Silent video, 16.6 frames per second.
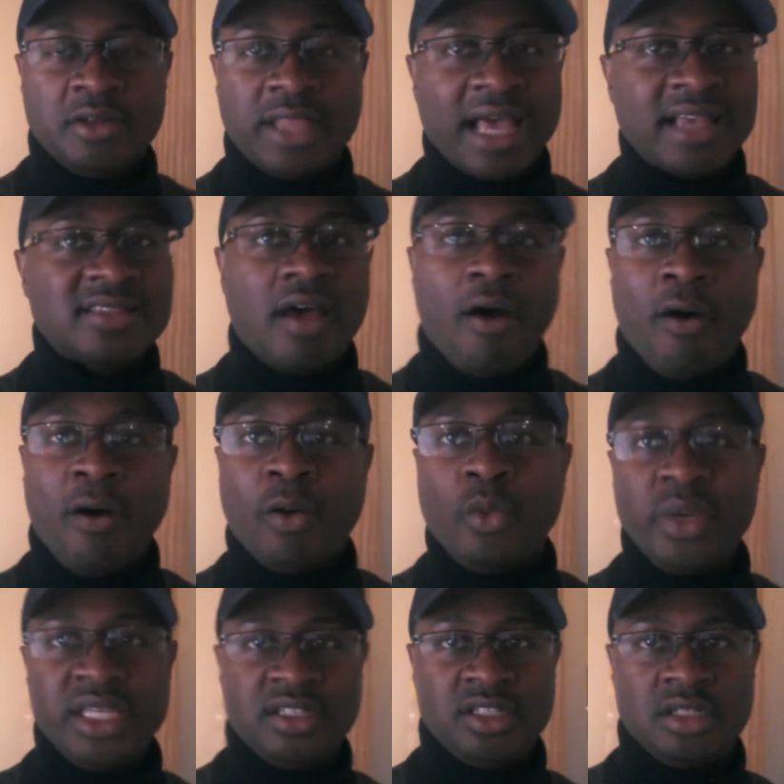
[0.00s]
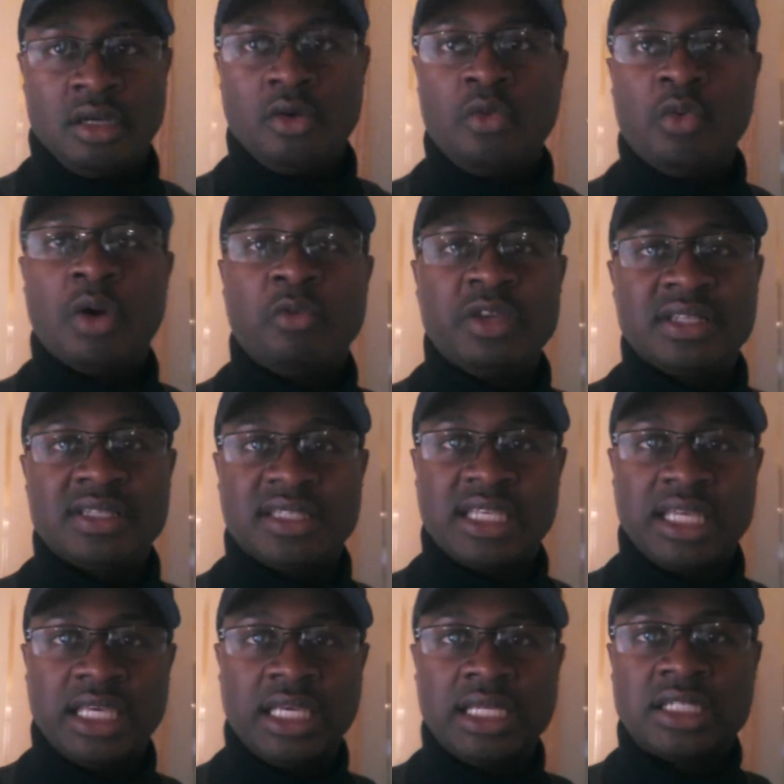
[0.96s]
That's all we do when we
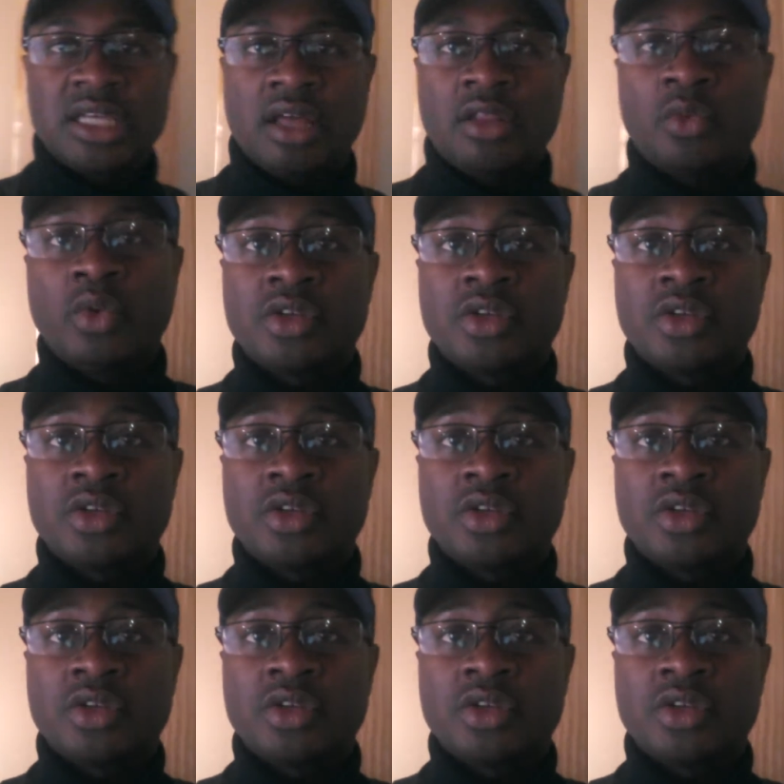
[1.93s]
see each other.